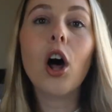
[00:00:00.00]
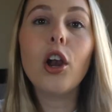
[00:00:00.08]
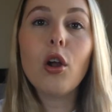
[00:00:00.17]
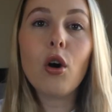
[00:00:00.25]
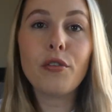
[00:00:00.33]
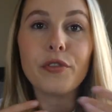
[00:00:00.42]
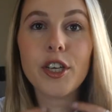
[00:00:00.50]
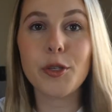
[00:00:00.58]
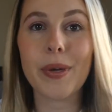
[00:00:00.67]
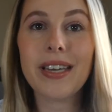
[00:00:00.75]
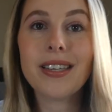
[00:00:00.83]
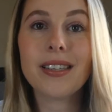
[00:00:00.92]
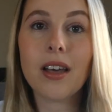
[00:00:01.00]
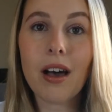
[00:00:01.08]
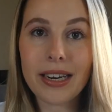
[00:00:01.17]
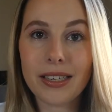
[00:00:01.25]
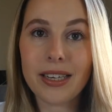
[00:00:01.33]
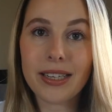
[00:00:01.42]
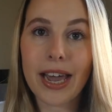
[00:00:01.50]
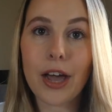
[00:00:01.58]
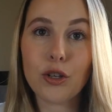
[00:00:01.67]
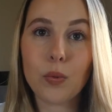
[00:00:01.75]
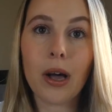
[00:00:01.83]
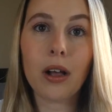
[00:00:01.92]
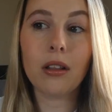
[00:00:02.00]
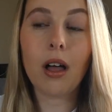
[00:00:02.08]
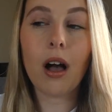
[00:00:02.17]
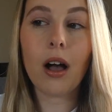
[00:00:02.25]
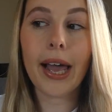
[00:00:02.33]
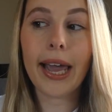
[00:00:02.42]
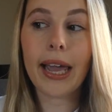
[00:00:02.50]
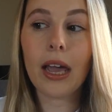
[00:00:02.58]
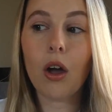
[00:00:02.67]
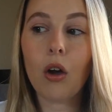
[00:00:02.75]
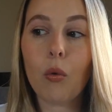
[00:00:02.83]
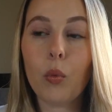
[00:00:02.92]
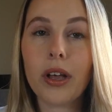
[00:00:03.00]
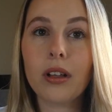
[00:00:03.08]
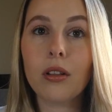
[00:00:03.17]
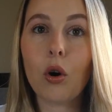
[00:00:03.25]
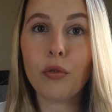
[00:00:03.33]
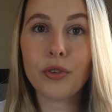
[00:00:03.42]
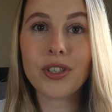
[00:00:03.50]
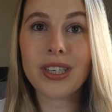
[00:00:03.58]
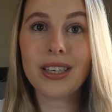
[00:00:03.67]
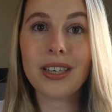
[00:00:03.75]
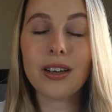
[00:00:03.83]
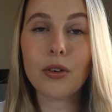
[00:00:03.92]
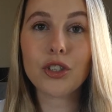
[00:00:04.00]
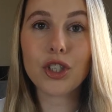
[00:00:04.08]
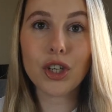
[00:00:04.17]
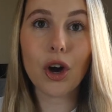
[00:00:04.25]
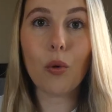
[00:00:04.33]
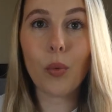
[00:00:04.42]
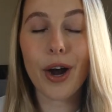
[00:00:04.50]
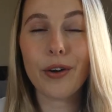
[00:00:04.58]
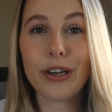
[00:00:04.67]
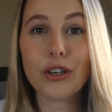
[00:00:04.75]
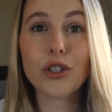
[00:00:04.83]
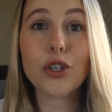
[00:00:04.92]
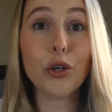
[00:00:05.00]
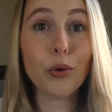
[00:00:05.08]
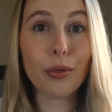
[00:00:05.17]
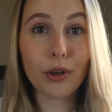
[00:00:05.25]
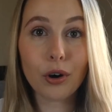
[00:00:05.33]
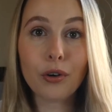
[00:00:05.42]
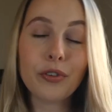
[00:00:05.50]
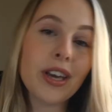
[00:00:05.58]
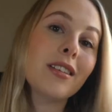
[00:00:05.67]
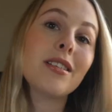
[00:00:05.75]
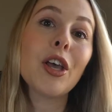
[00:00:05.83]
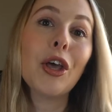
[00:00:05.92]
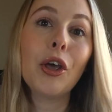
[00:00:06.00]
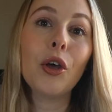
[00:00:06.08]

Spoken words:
A lot of these pieces that I did get as well, I will obviously start wearing to the office.